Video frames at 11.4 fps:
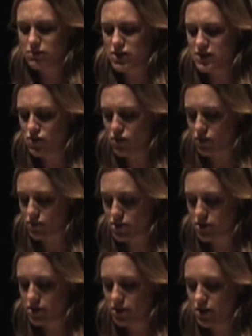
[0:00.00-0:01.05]
"She's not."
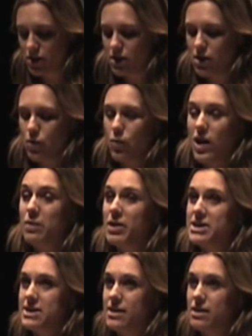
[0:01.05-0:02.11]
"Well, my
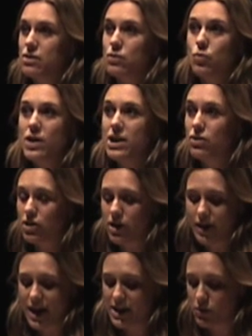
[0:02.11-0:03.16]
dear, we're not
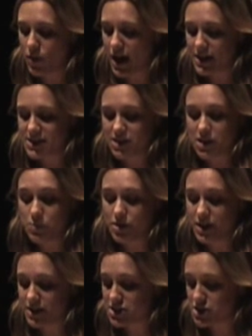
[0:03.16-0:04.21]
going anywhere till you
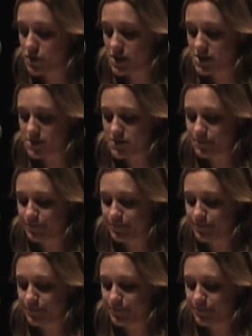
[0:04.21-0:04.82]
bring her to us."